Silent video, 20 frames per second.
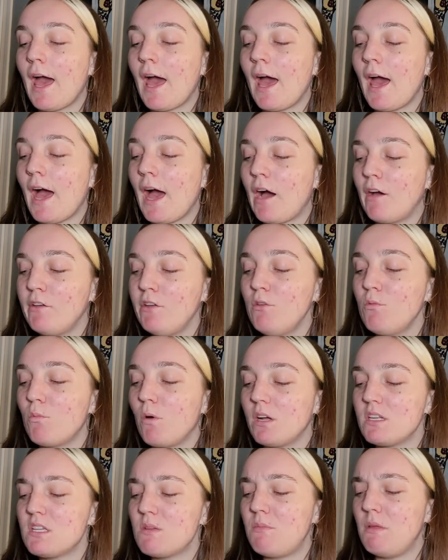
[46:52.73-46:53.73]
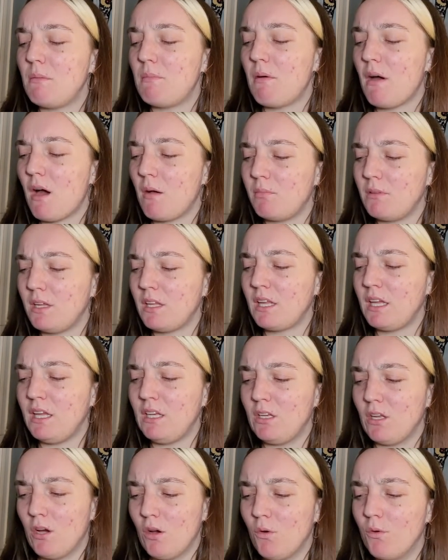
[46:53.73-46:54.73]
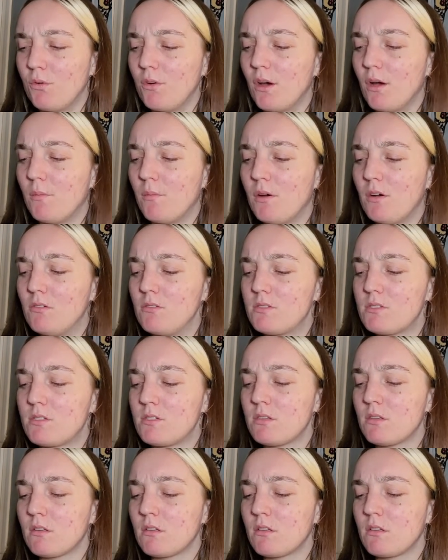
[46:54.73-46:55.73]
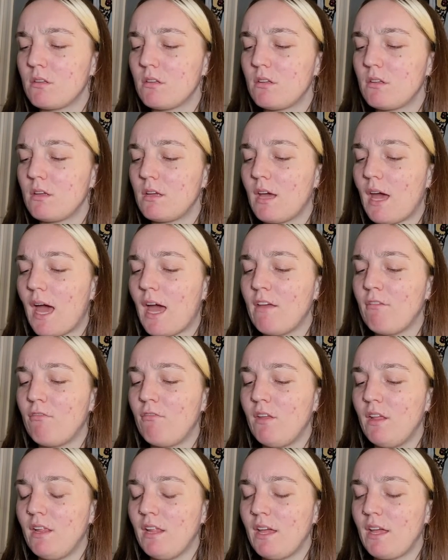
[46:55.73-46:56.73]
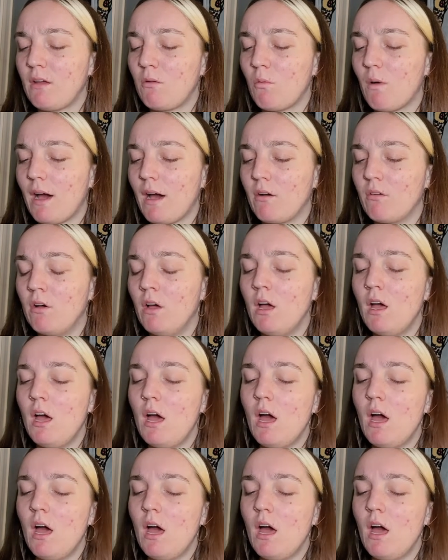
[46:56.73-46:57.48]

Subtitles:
how you want to be publicly known almost. I feel like, wow.